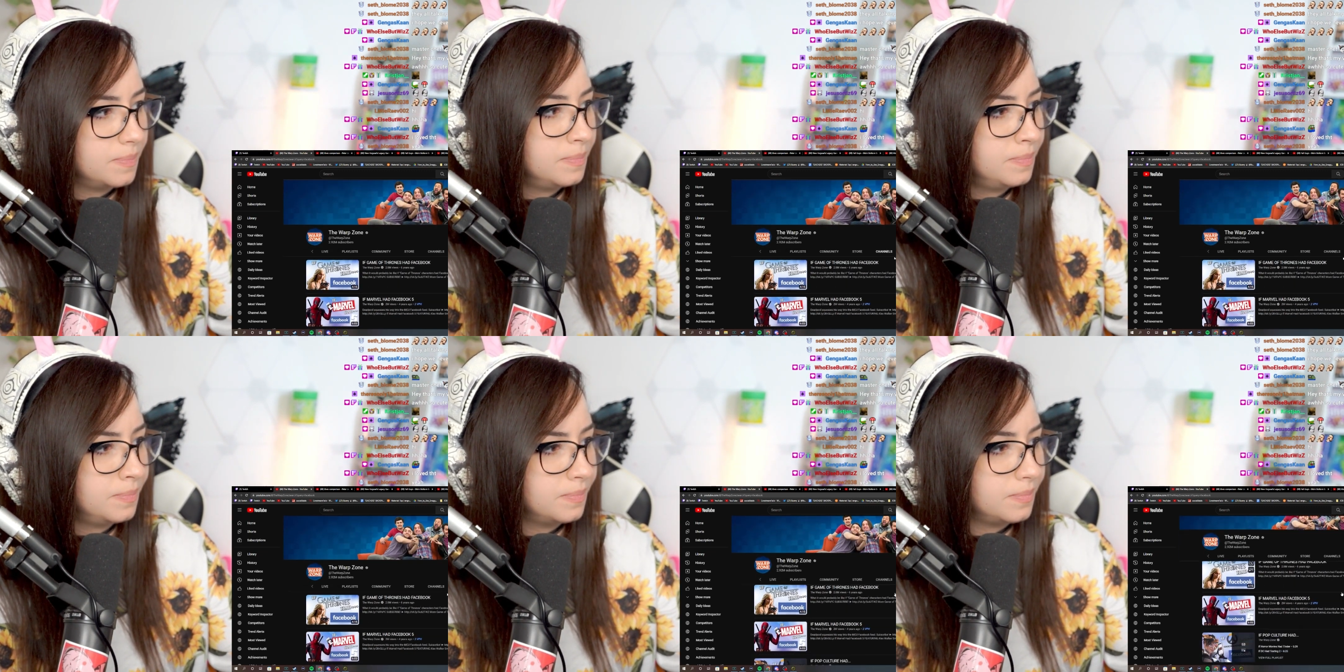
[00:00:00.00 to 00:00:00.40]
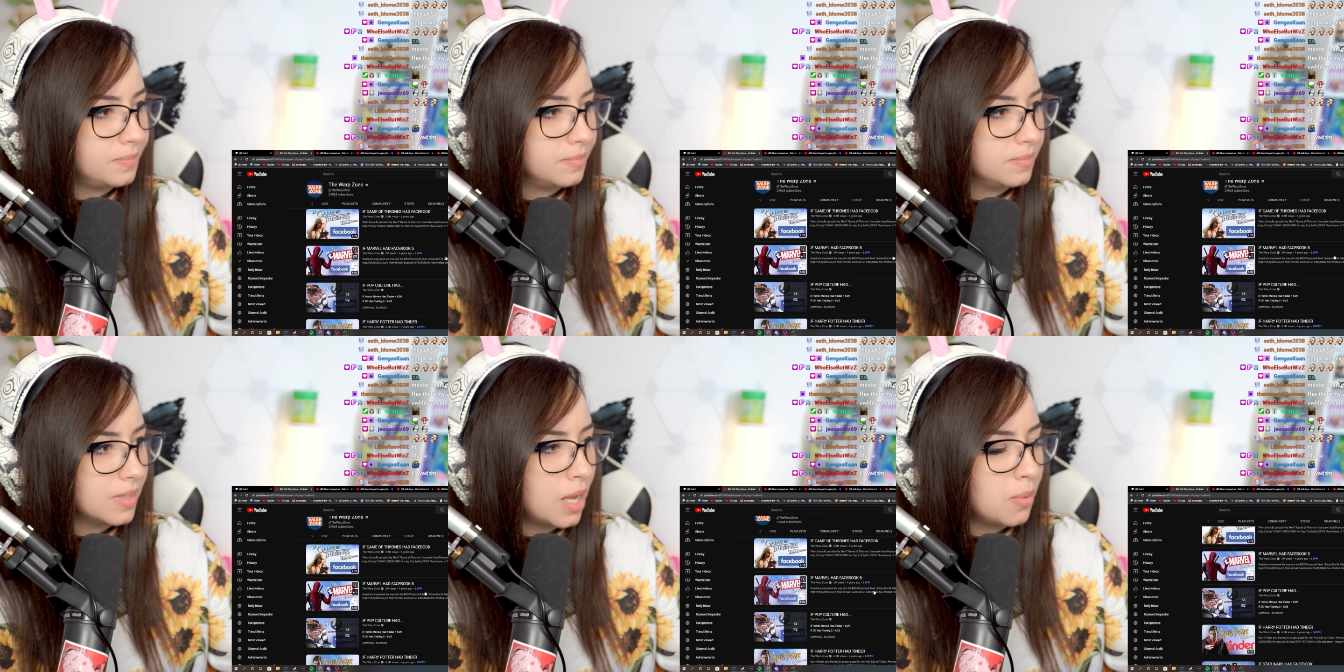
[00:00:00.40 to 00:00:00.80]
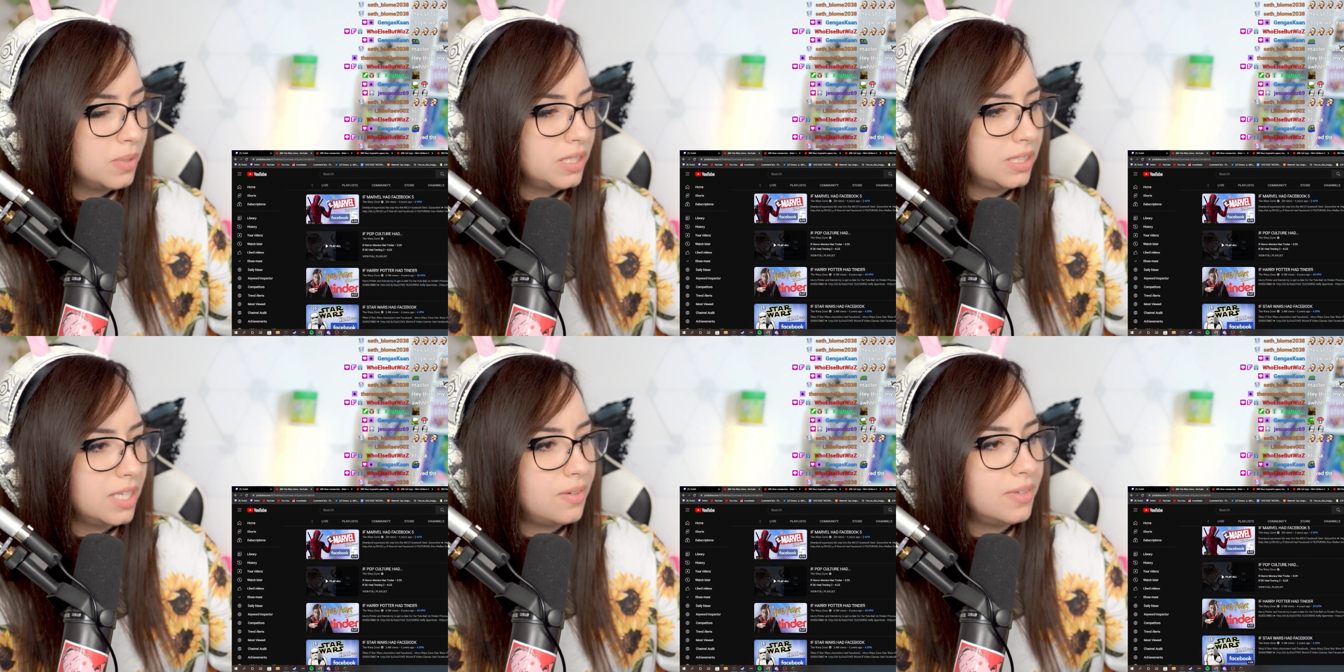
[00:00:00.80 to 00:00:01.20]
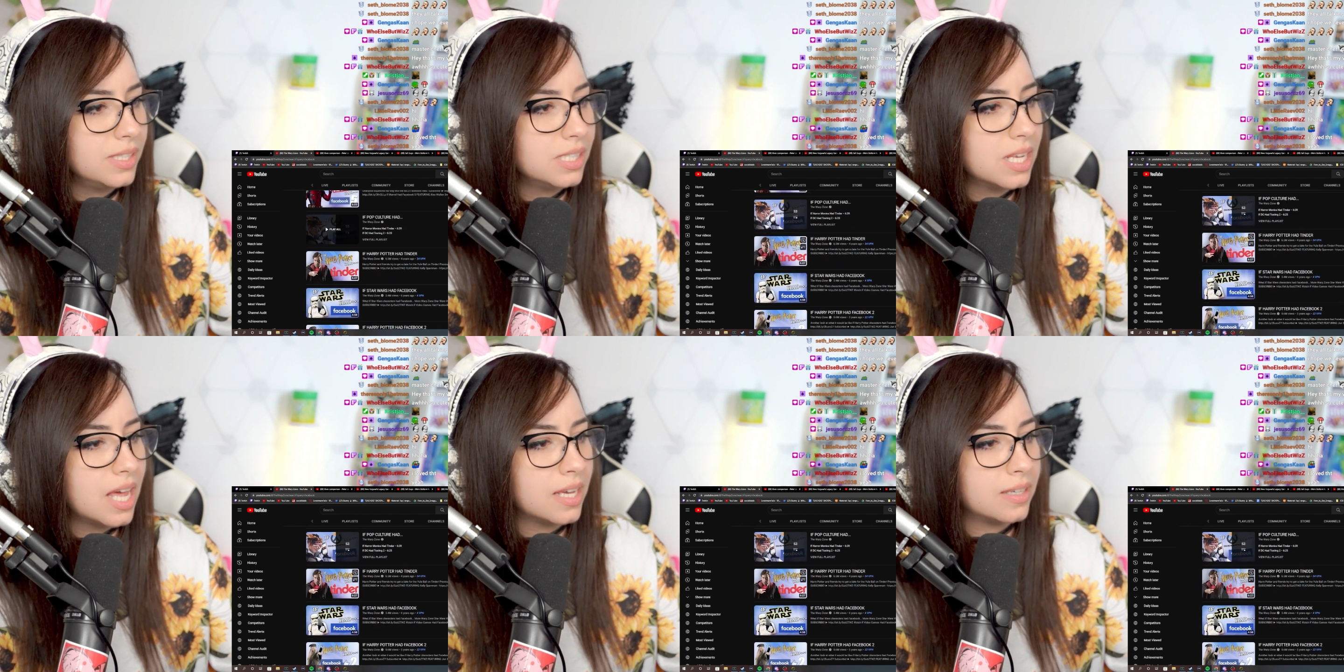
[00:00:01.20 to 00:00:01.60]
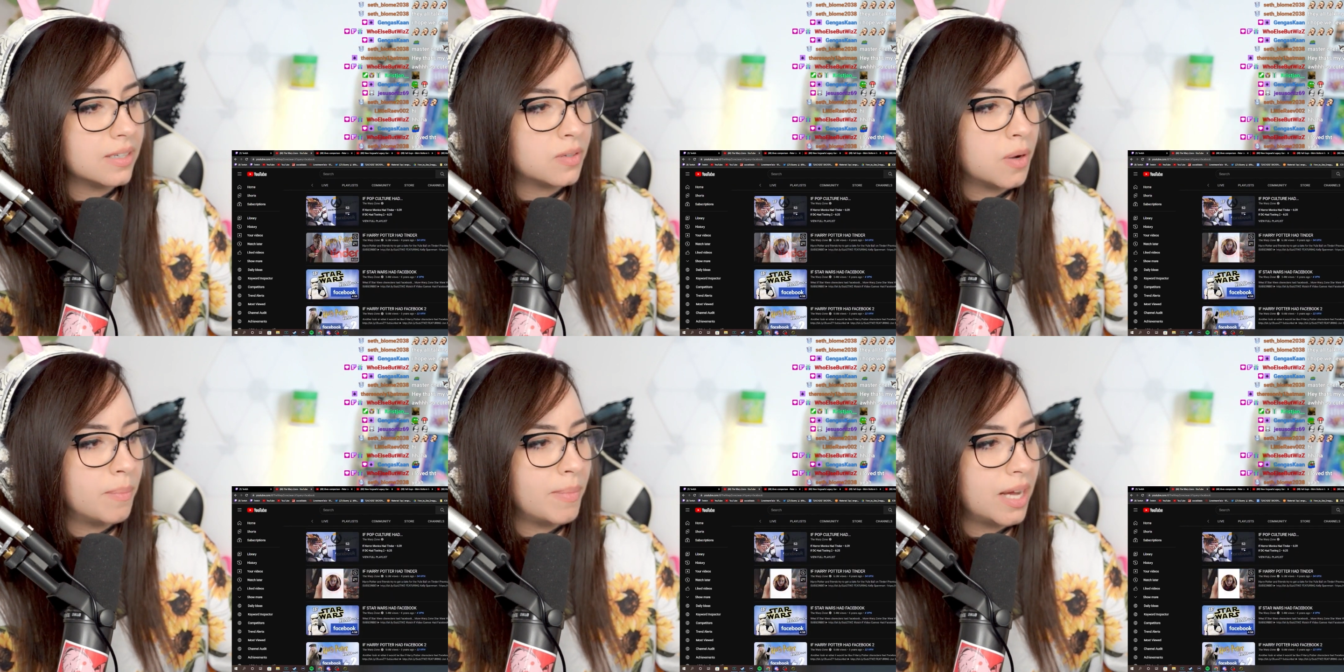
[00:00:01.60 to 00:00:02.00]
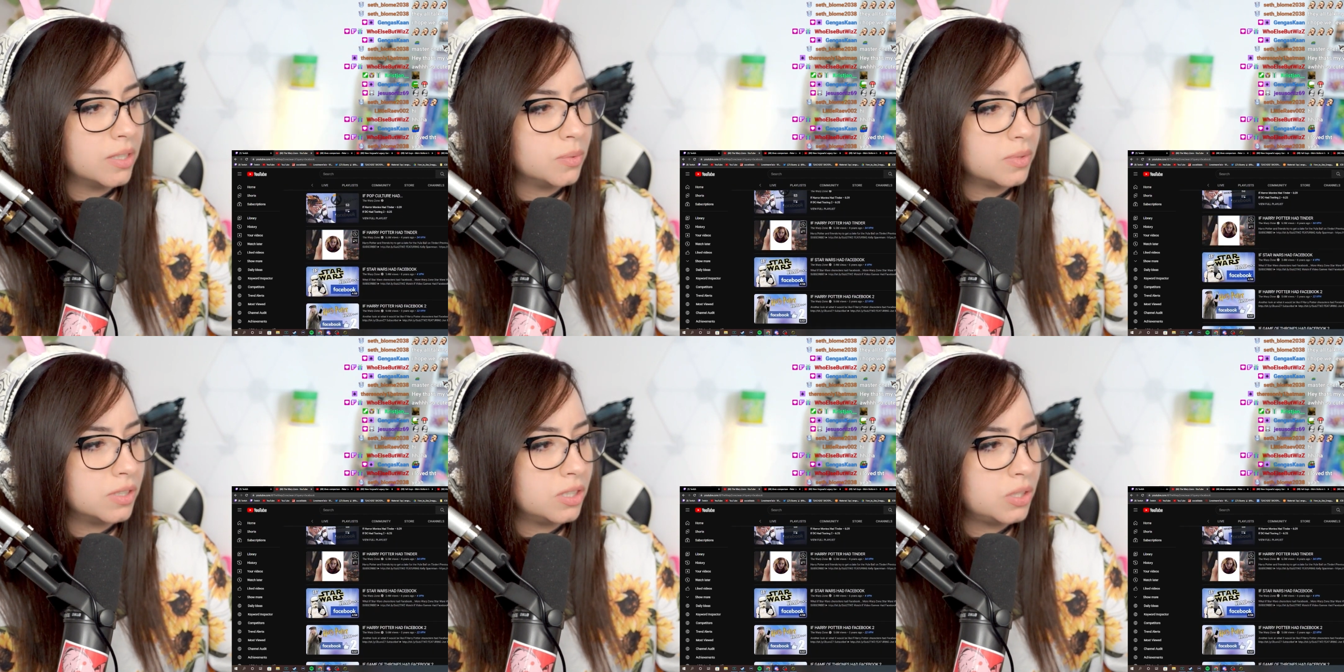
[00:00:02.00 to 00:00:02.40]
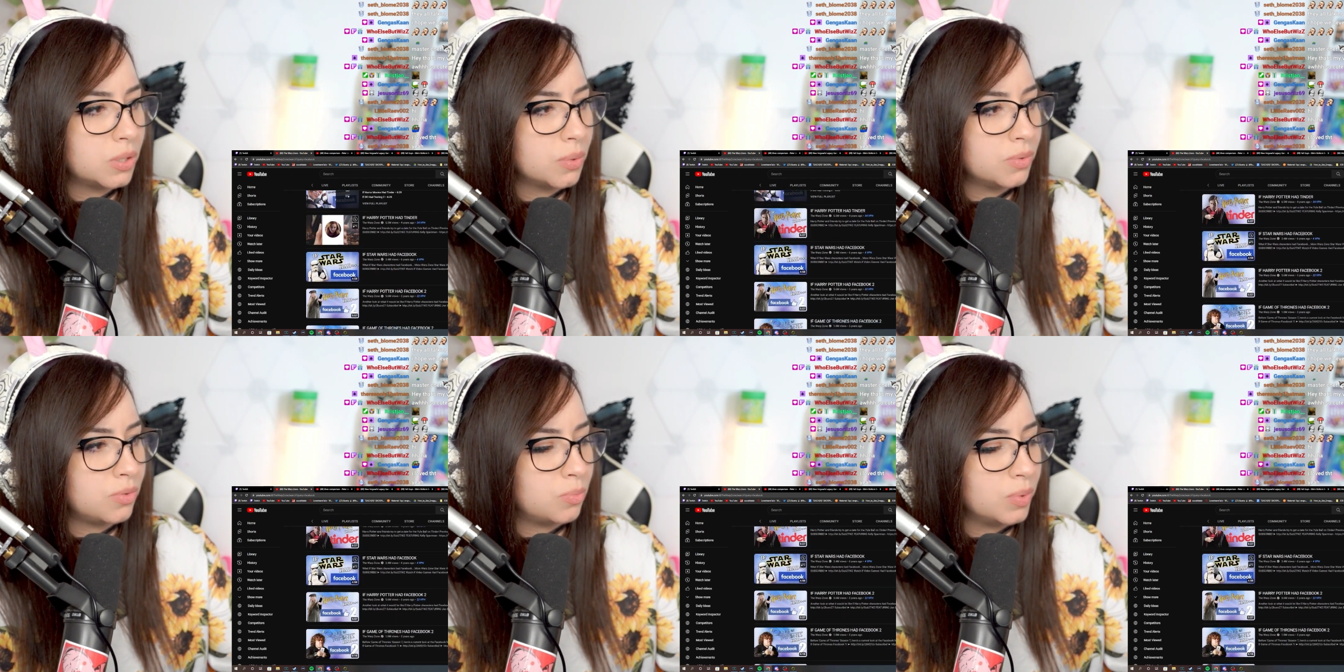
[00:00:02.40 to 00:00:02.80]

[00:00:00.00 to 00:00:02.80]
I wish there is like a command where it shows